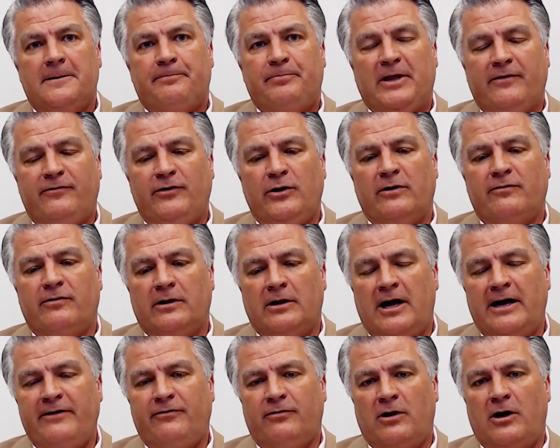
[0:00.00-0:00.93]
if you have a
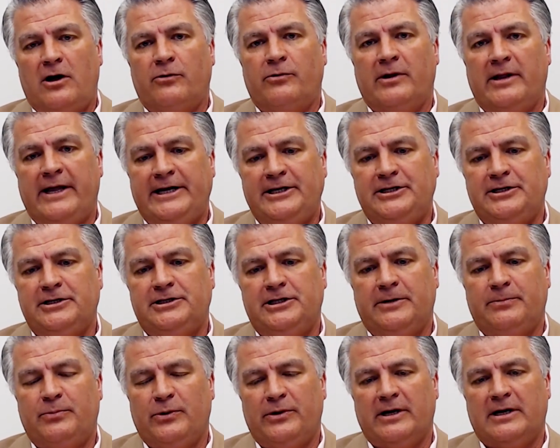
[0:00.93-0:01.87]
lifelong
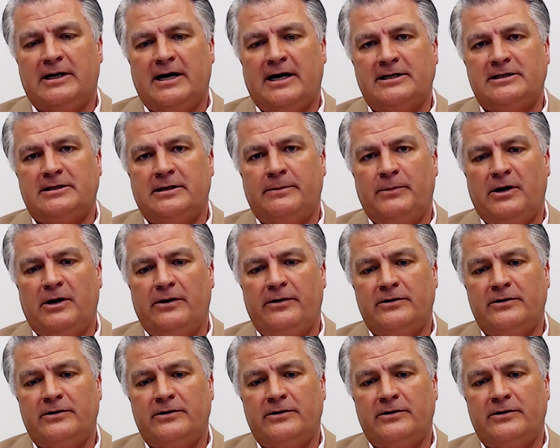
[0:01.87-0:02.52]
relationship with a customer,